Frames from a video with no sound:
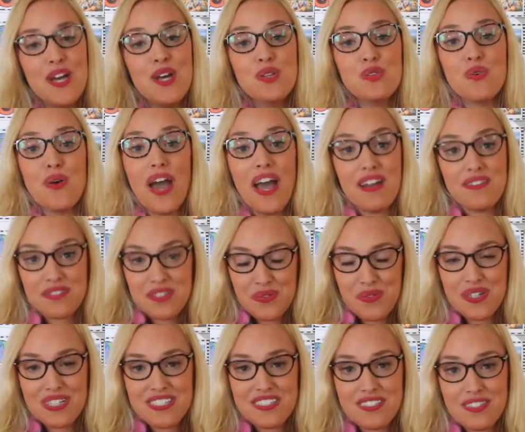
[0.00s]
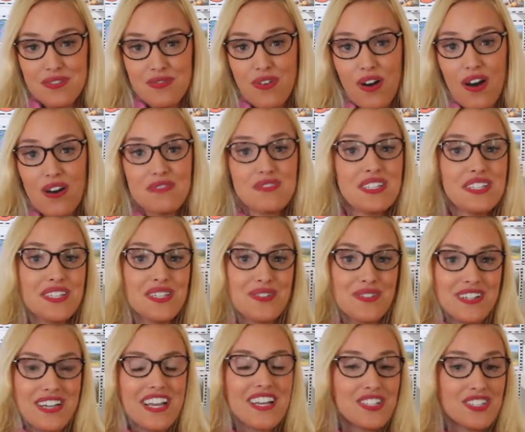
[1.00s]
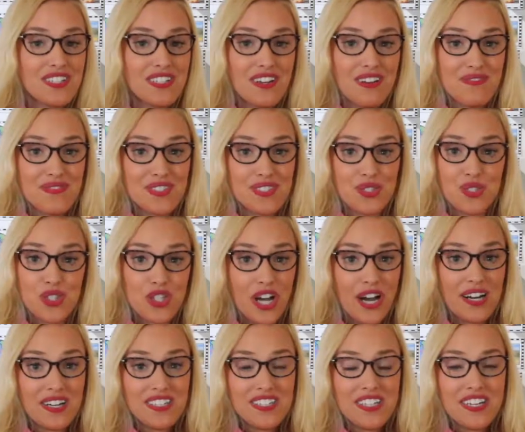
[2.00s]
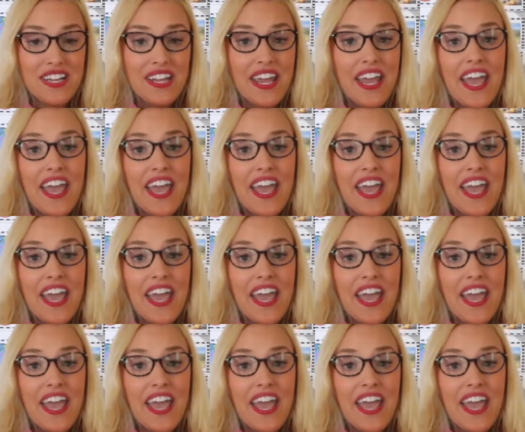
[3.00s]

So everyone is involved in the creation of this chart.